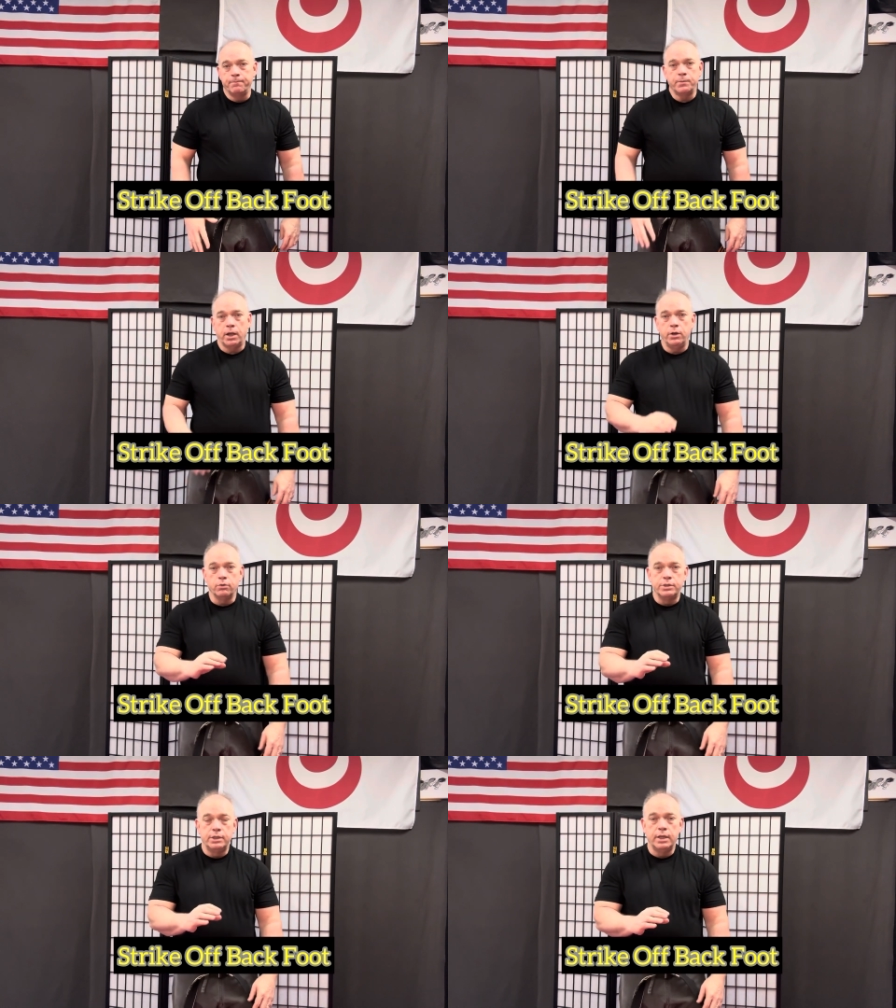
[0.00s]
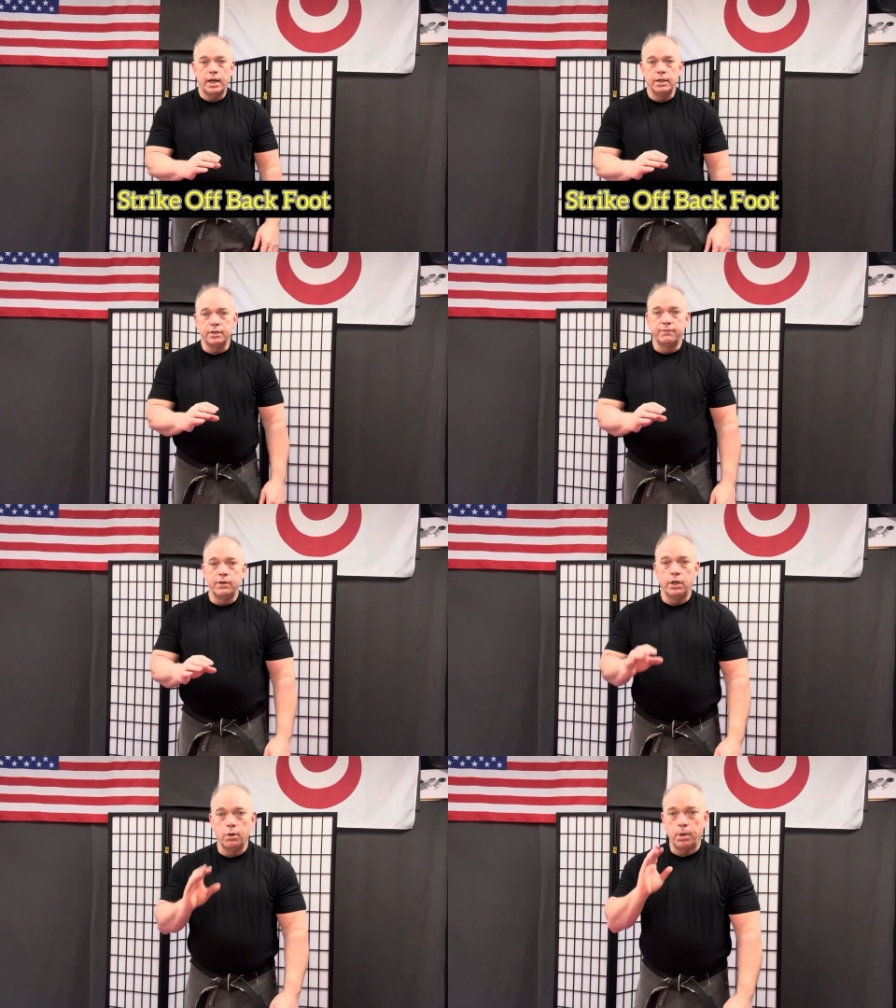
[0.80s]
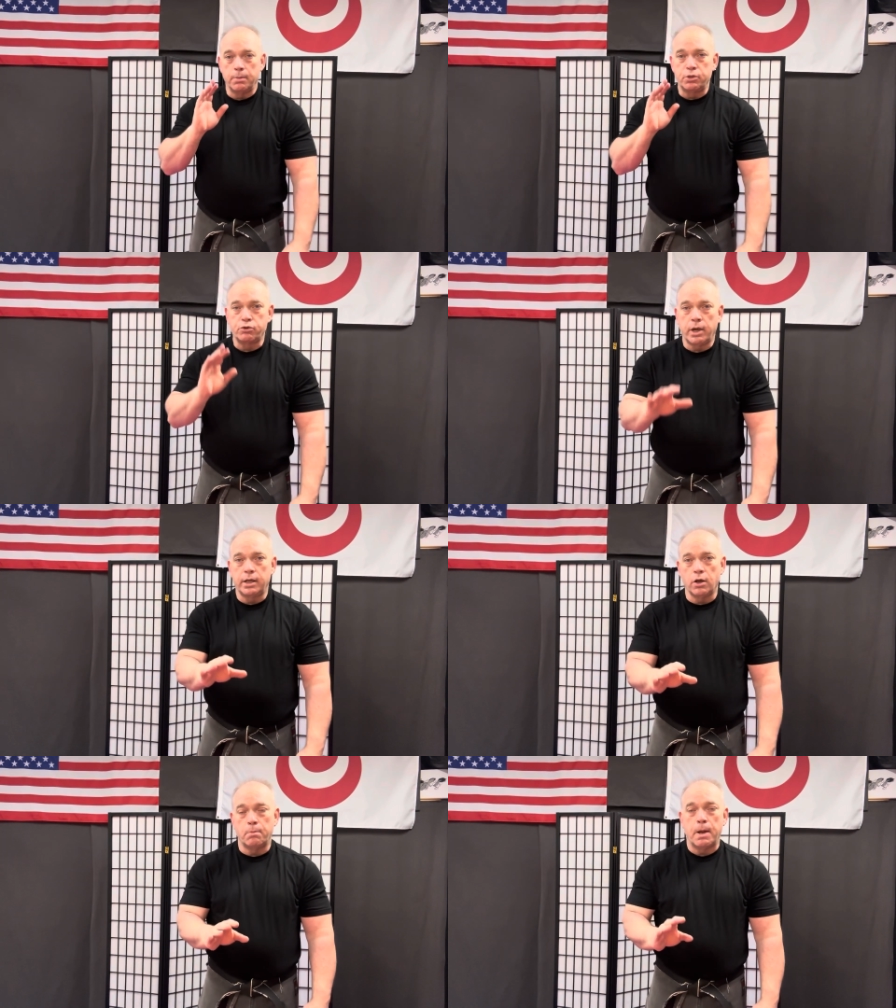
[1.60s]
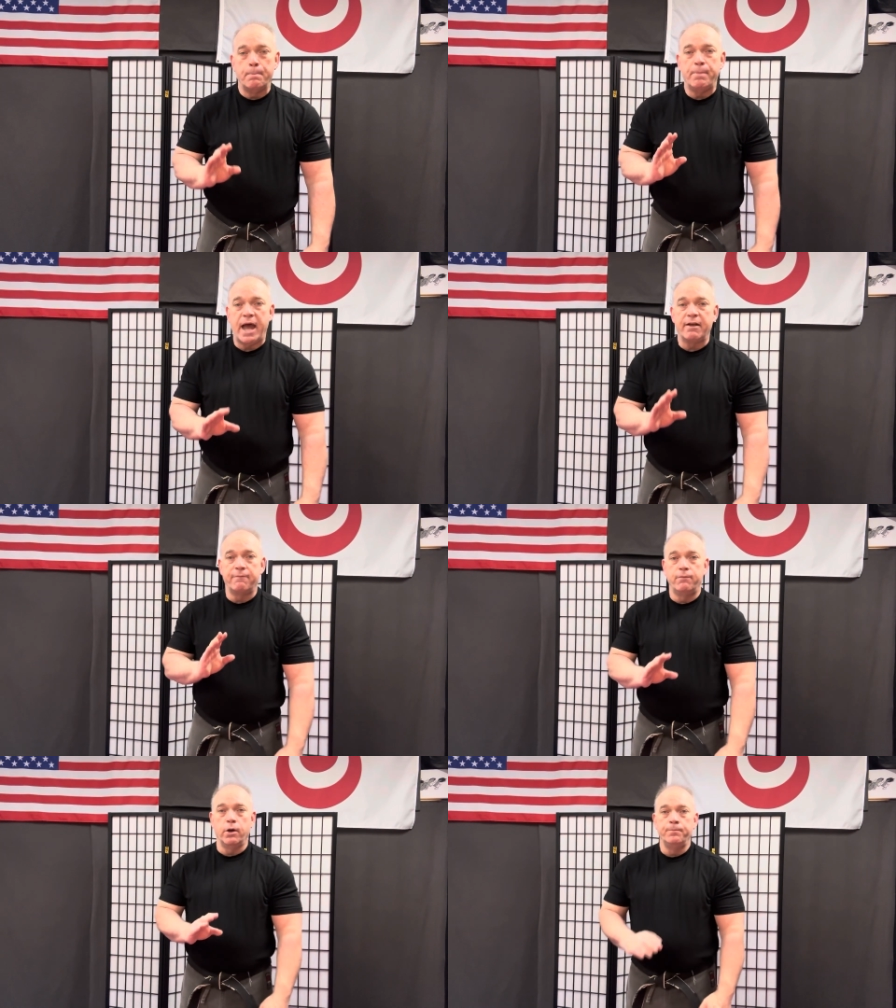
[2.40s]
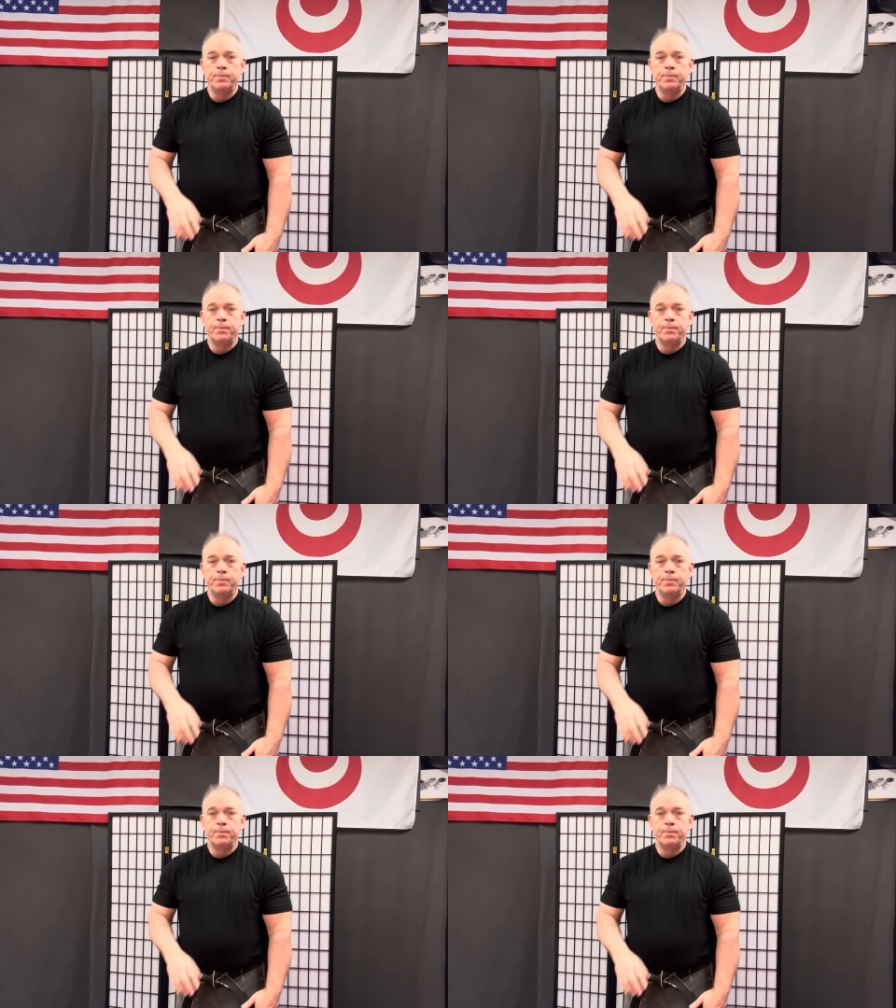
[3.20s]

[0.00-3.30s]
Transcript: Now you don't see that in this video, but I'm striking off my back foot.